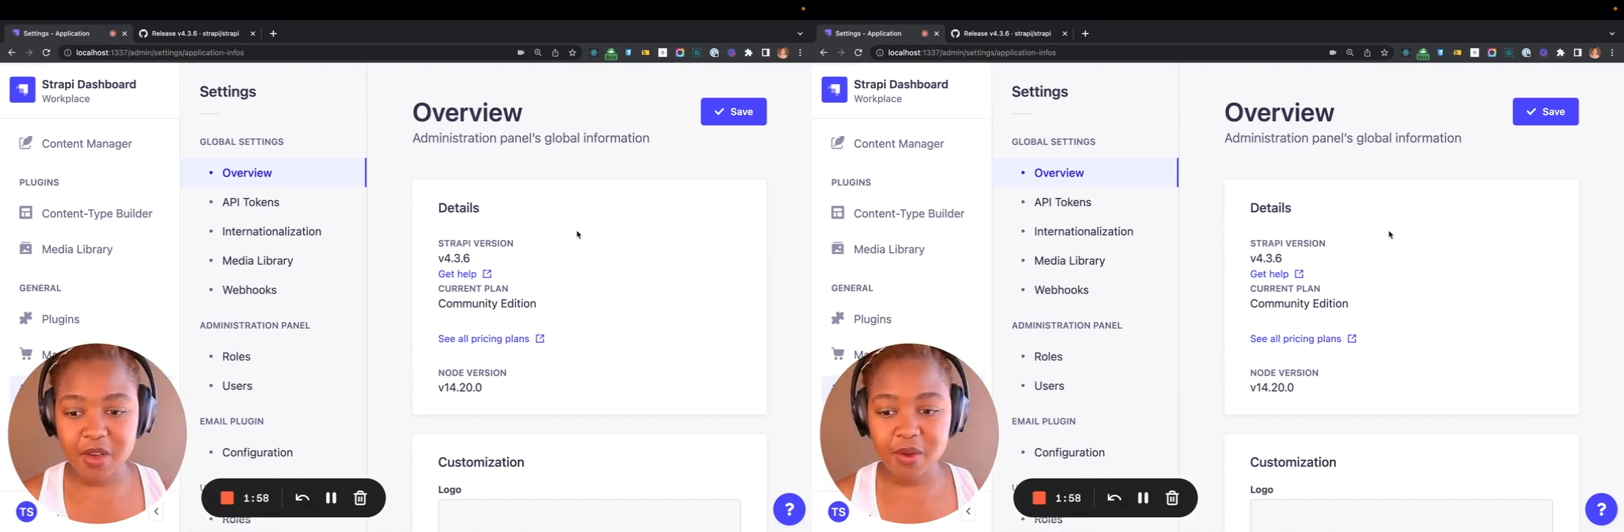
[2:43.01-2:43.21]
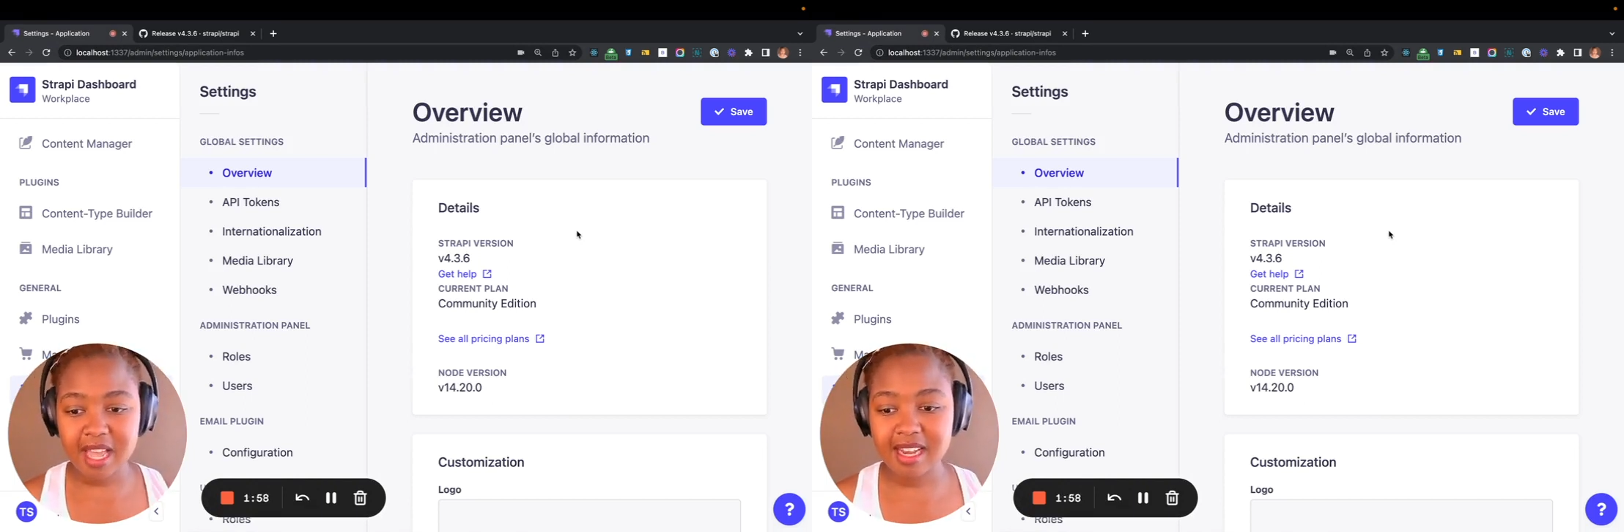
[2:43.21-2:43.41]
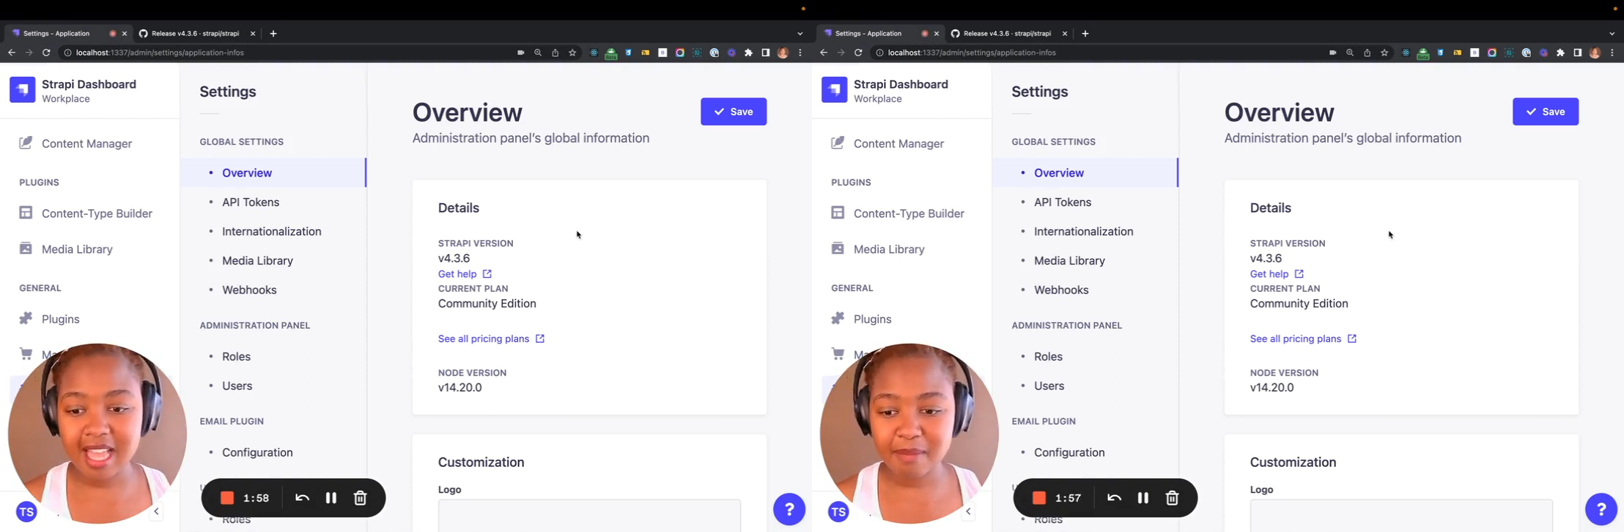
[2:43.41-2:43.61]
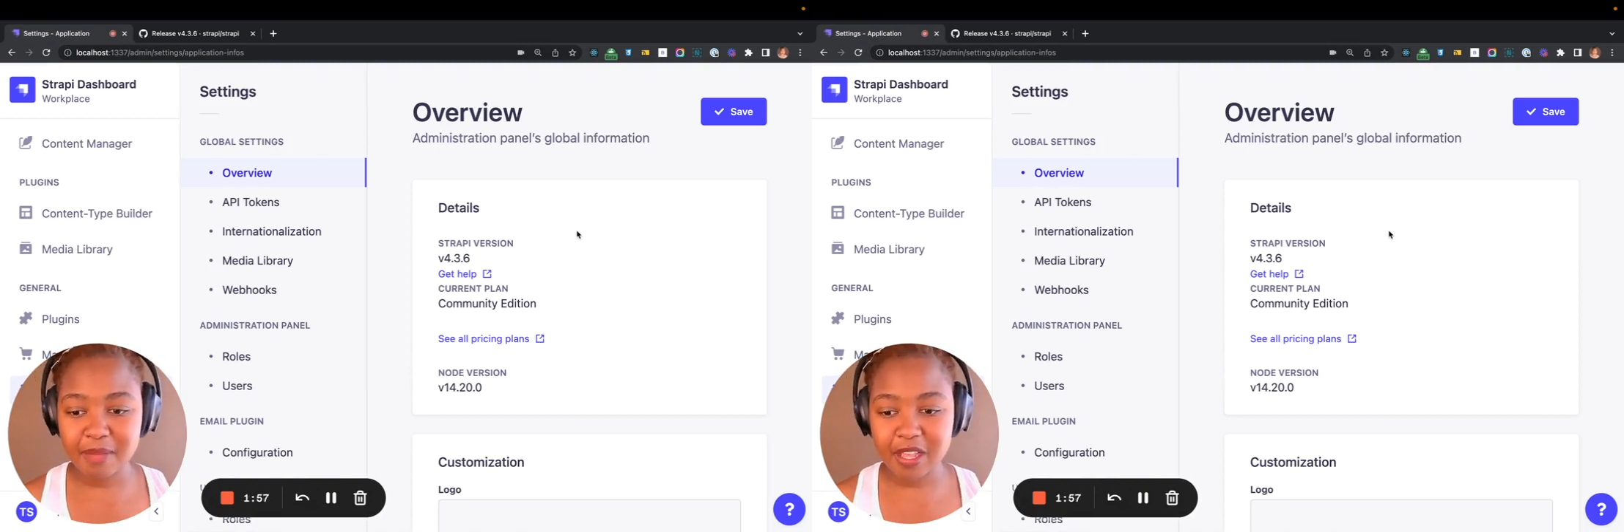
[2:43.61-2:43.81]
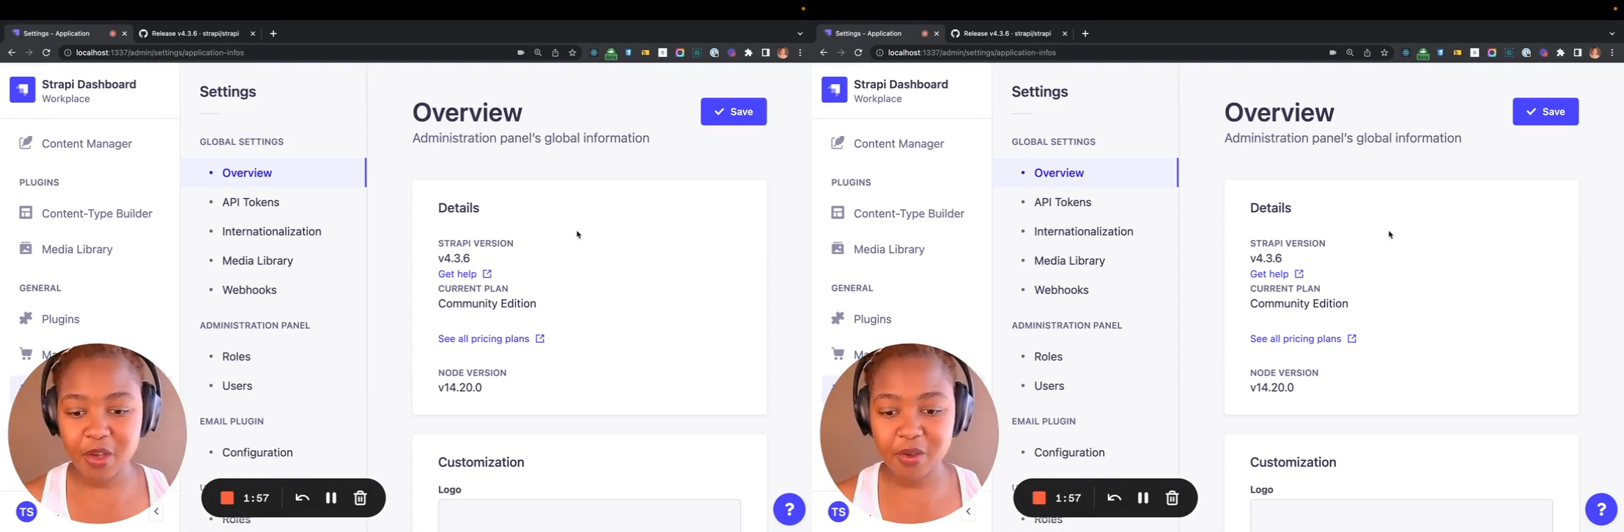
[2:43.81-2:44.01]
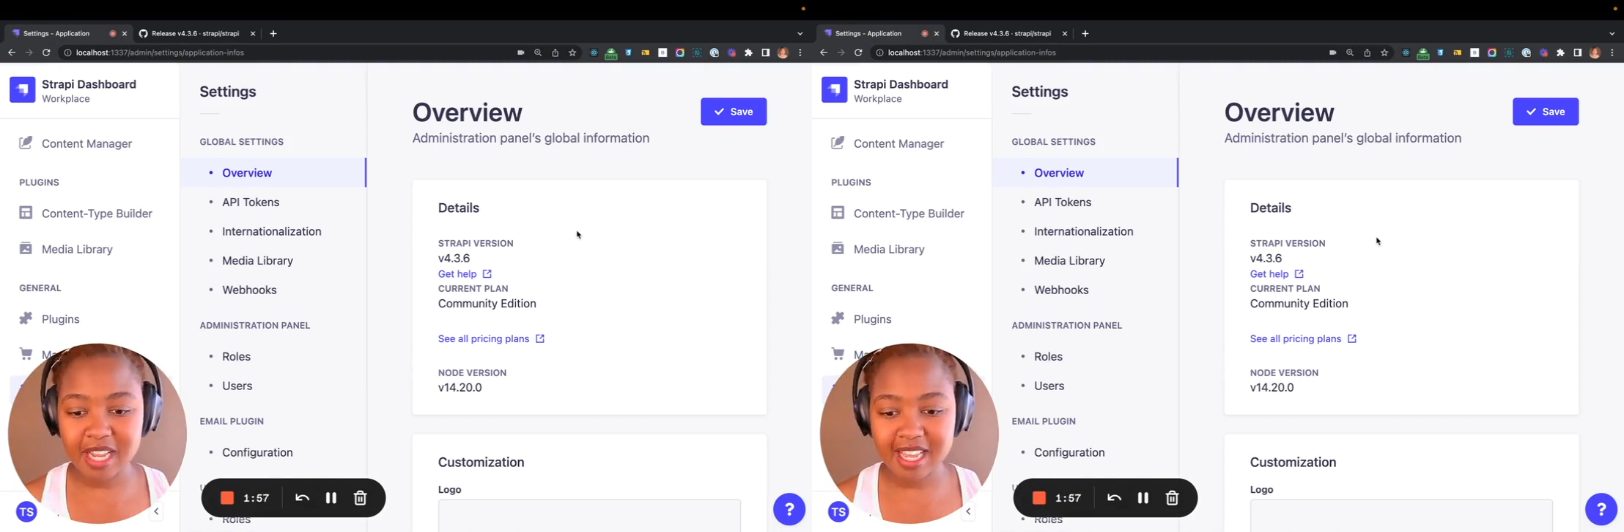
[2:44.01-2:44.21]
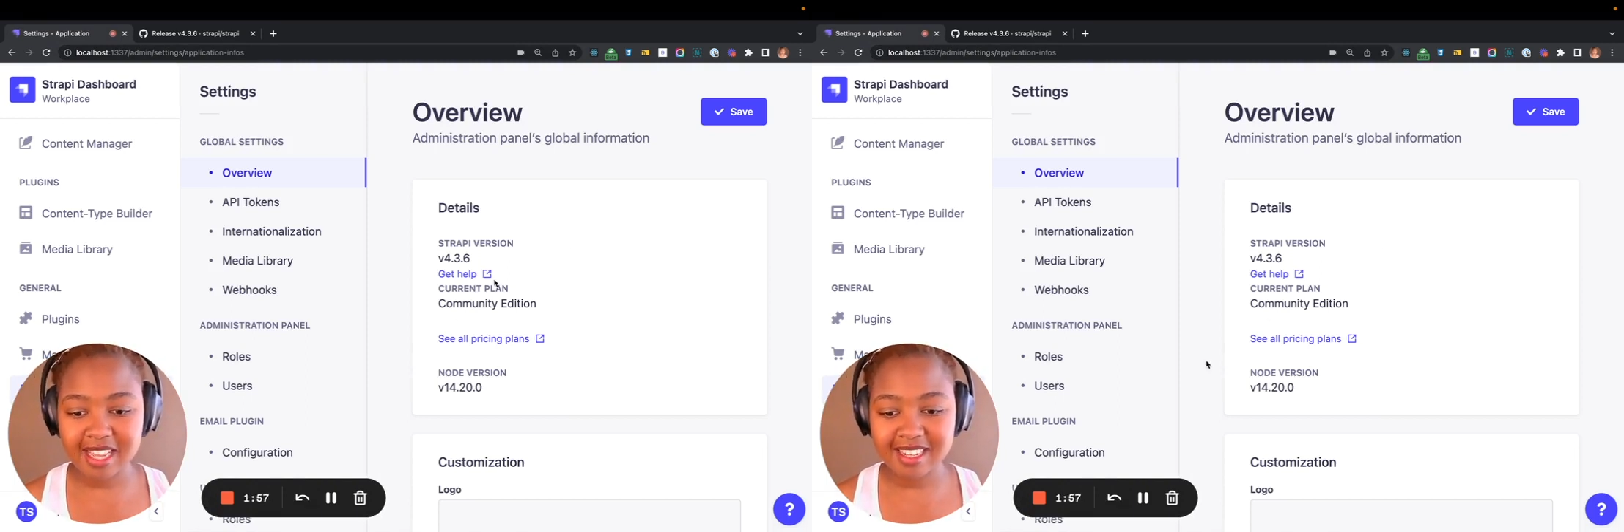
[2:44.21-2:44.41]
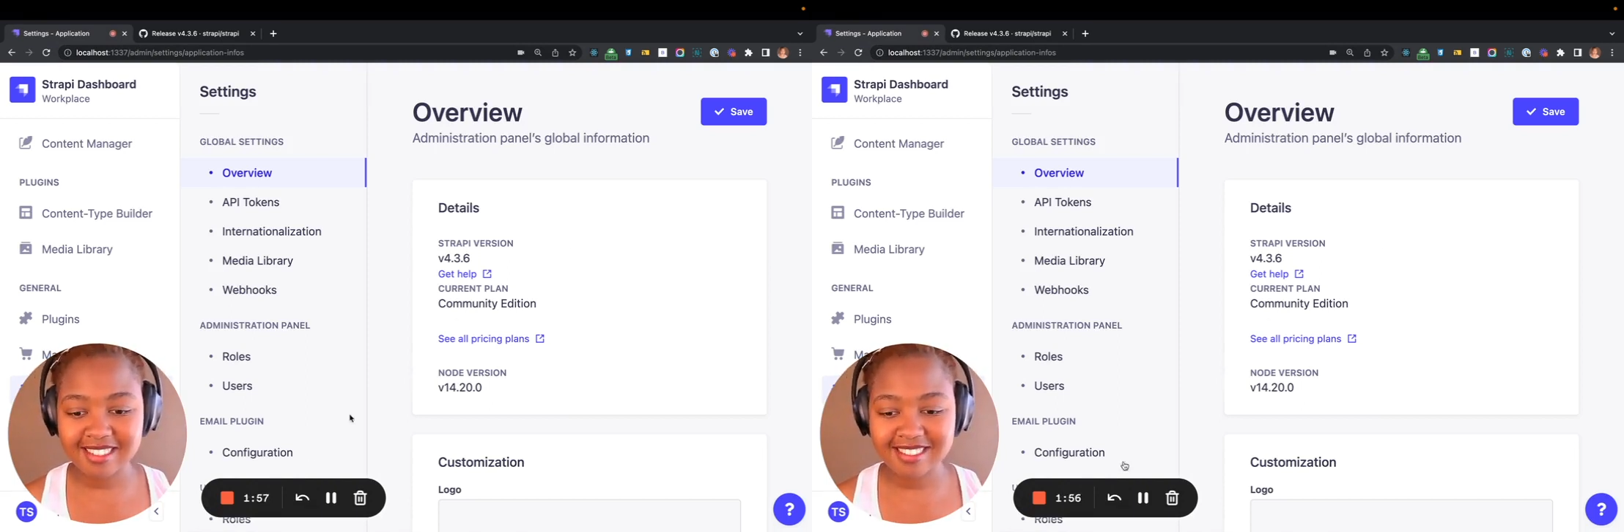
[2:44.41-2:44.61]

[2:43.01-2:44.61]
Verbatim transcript: and happy coding.